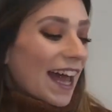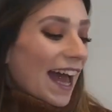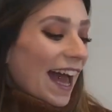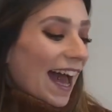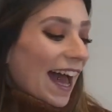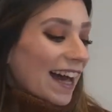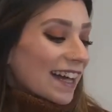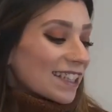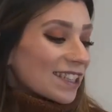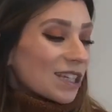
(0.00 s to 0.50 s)

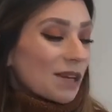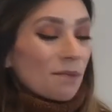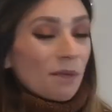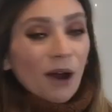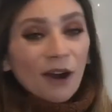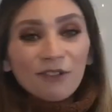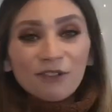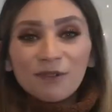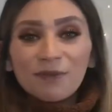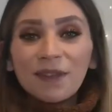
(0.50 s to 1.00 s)
And
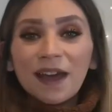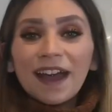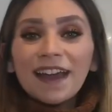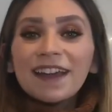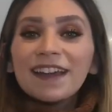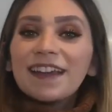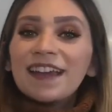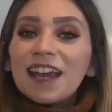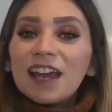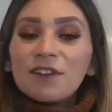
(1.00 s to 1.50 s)
apart from that,
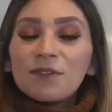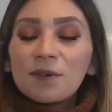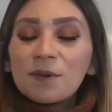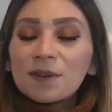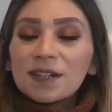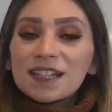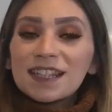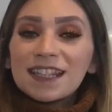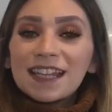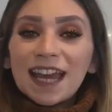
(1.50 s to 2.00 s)
If you
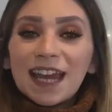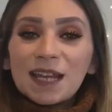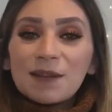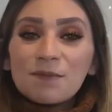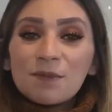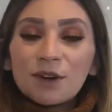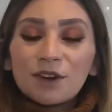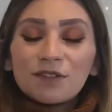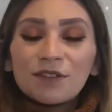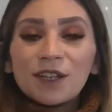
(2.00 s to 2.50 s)
want to see any
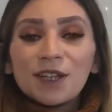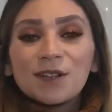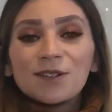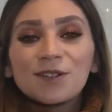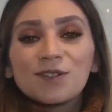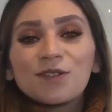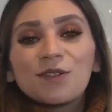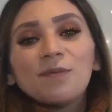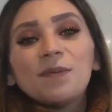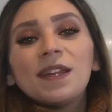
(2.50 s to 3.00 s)
more
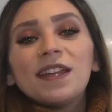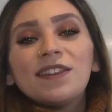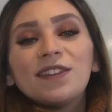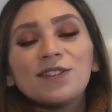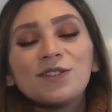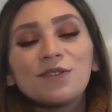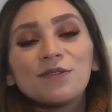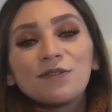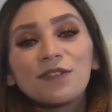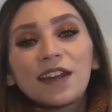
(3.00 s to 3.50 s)
videos from me, then
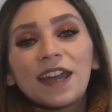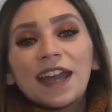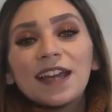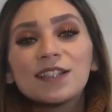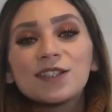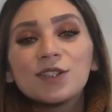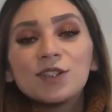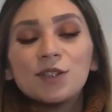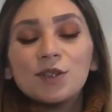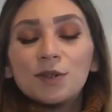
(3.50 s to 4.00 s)
don't
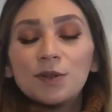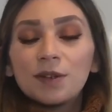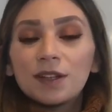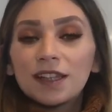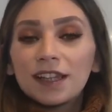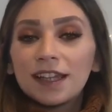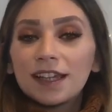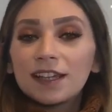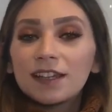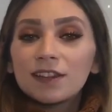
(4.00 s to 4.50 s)
forget to
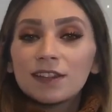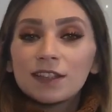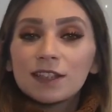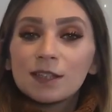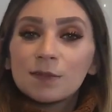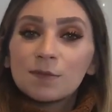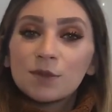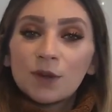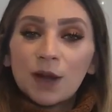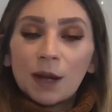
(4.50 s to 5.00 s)
click the
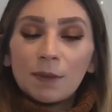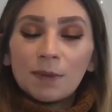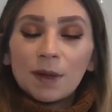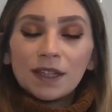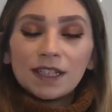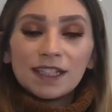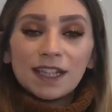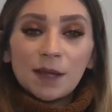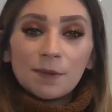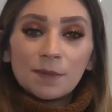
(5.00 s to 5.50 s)
subscribe
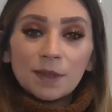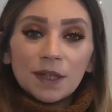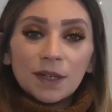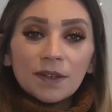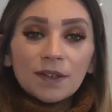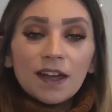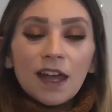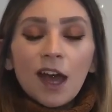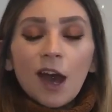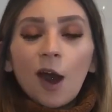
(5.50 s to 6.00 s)
button down below.
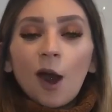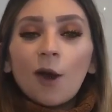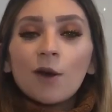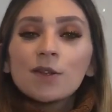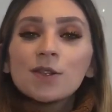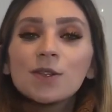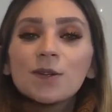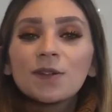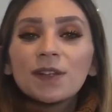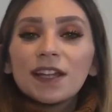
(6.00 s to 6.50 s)

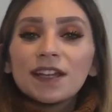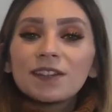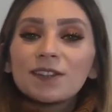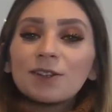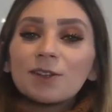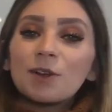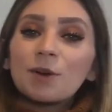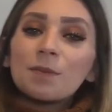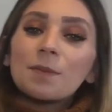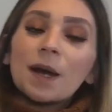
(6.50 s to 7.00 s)
Also click the
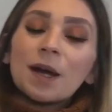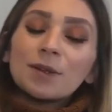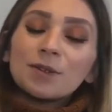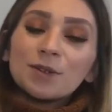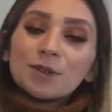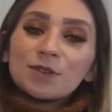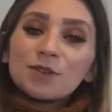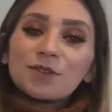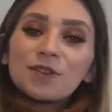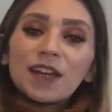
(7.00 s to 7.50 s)
little bell
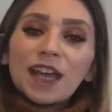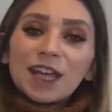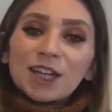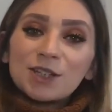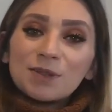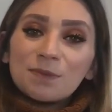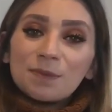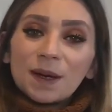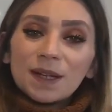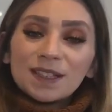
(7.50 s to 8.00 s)

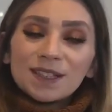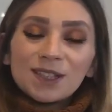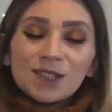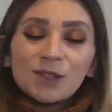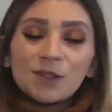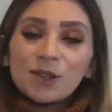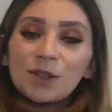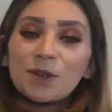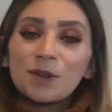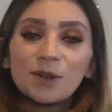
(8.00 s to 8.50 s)
notification button so
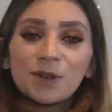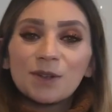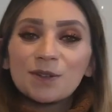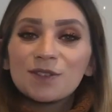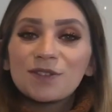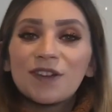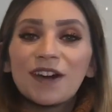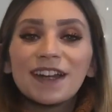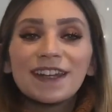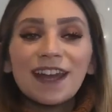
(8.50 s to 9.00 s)
that you're
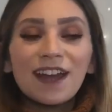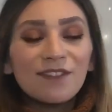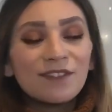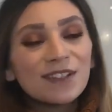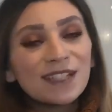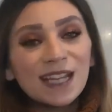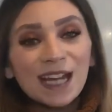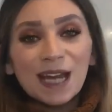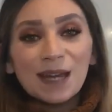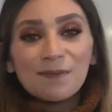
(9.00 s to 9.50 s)
notified every
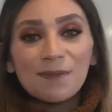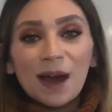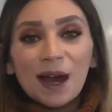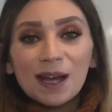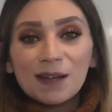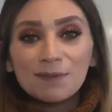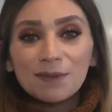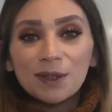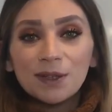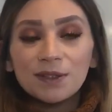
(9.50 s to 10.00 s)
time I
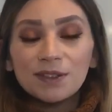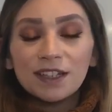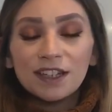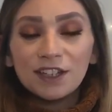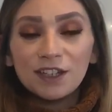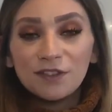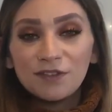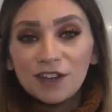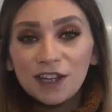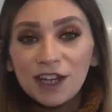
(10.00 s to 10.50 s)
upload a
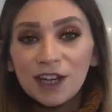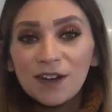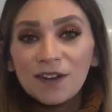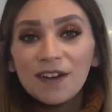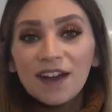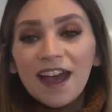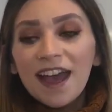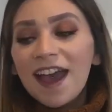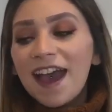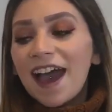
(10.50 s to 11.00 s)
new video.
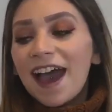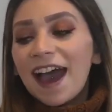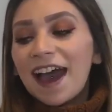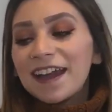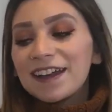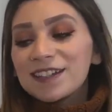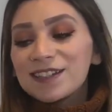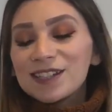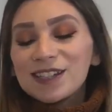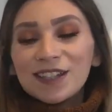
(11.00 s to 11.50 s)

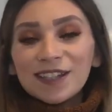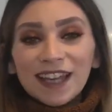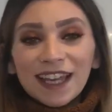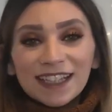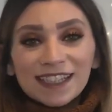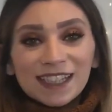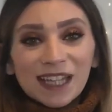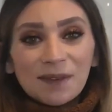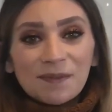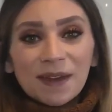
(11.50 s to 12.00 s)
And until
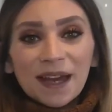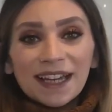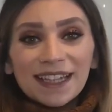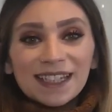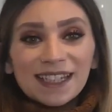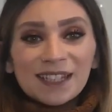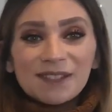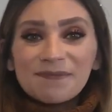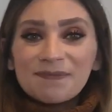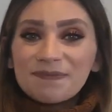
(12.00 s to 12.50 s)
next time
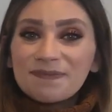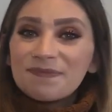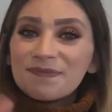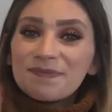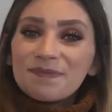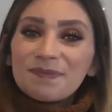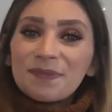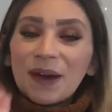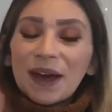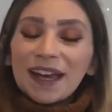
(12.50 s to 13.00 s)
guys,
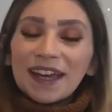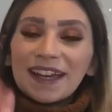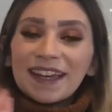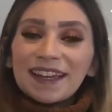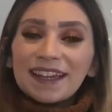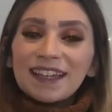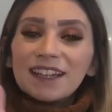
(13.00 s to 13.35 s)
bye!